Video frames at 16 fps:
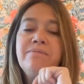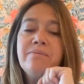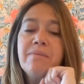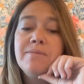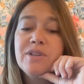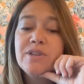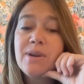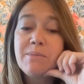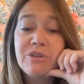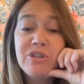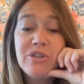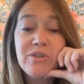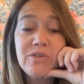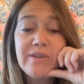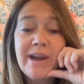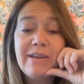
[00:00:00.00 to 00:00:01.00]
So number
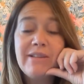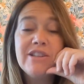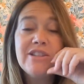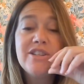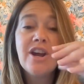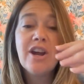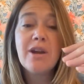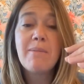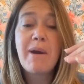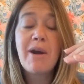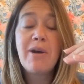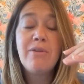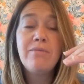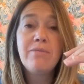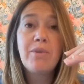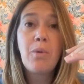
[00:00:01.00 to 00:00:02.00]
two, now let's talk
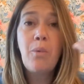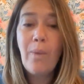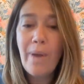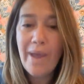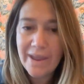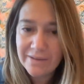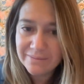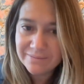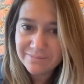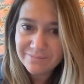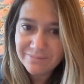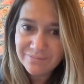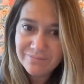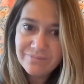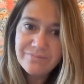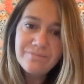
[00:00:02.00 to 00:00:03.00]
about when
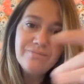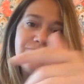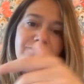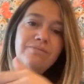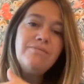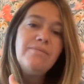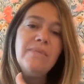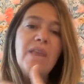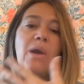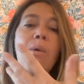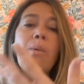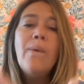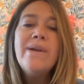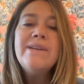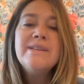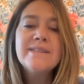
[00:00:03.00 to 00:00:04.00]

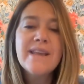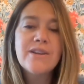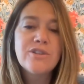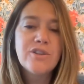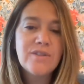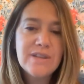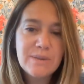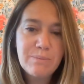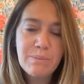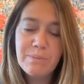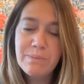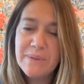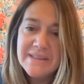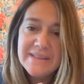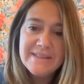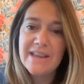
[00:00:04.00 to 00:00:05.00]
to schedule these
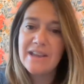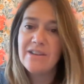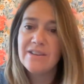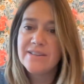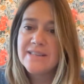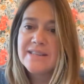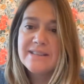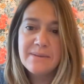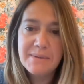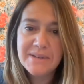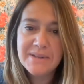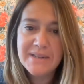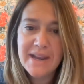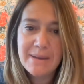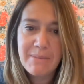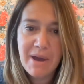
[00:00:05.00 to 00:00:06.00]
sales, these limited
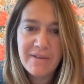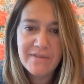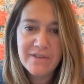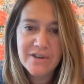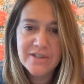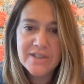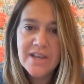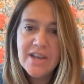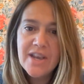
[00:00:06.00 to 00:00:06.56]
time offers,